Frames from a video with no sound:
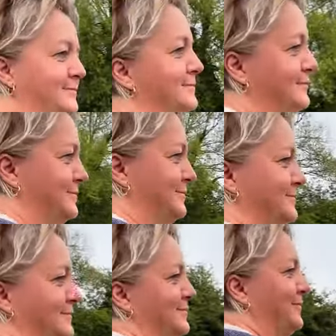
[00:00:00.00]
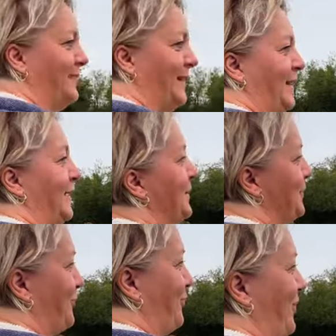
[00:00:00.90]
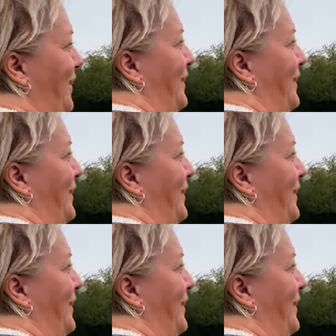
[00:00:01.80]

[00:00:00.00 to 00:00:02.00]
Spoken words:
It's artistic shooting, that was, Bye.